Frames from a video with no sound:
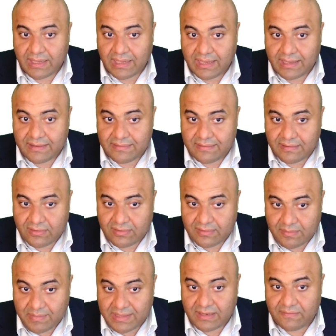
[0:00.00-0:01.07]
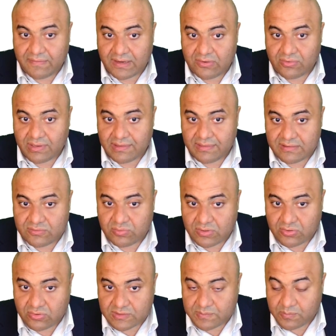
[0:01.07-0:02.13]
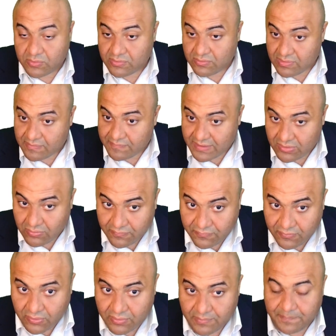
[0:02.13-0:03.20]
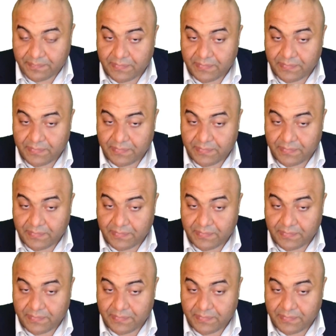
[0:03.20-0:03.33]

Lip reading: and the middle value, and this will correspond to the value of 4.